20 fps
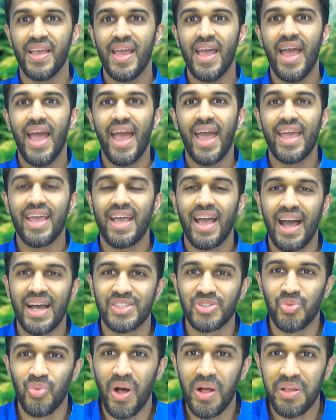Hey
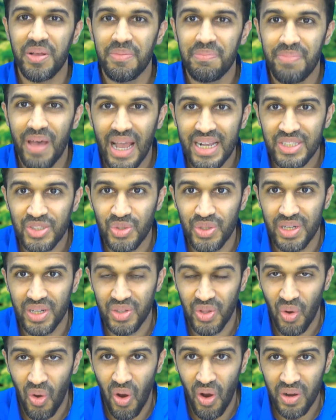guys, welcome back to
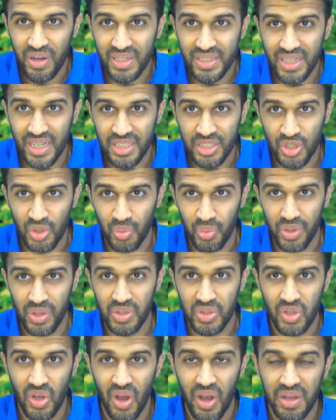another Architecture Real
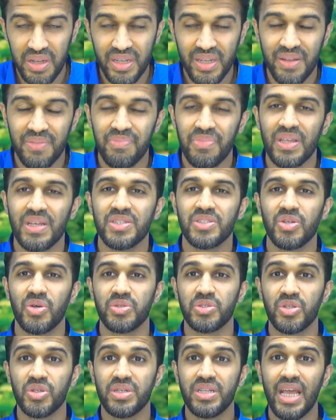Talk. So
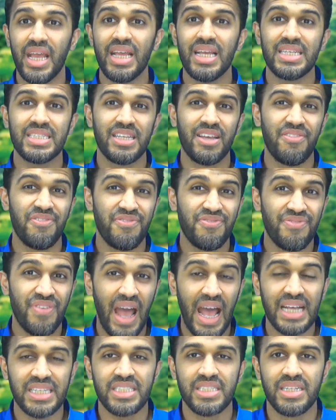today is a
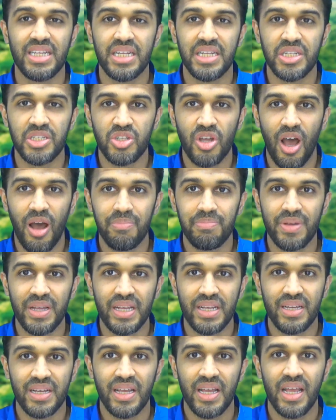fascinating topic
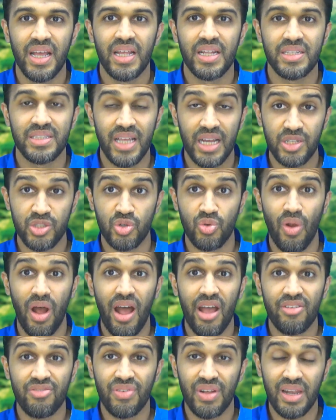that
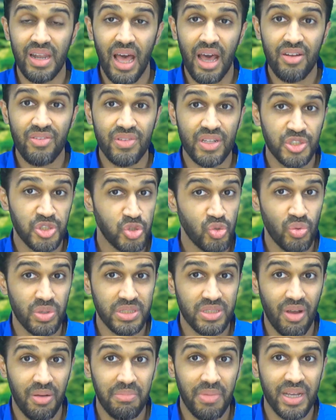drive a lot of the
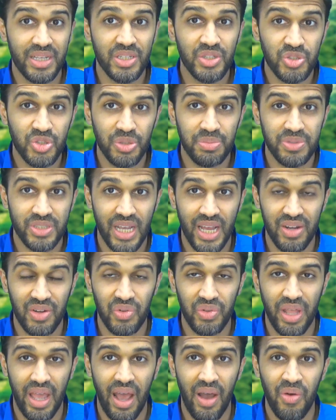shorts on my YouTube channel
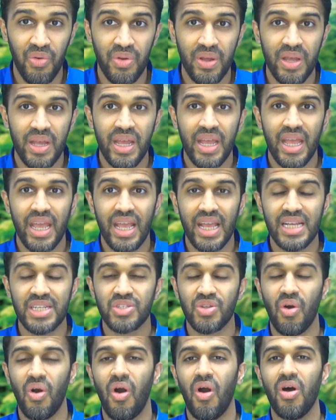now, is
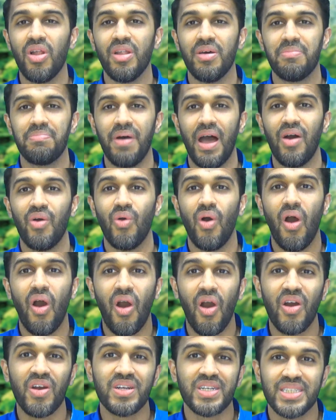all about
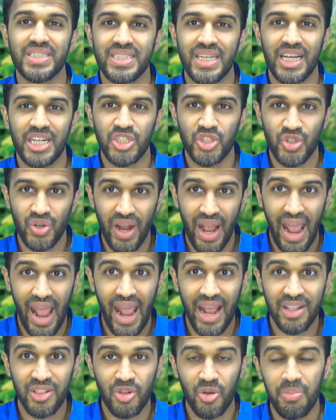architecture
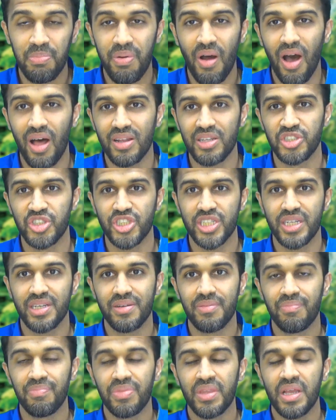anthropology.
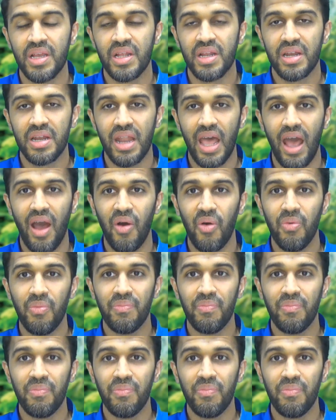Now,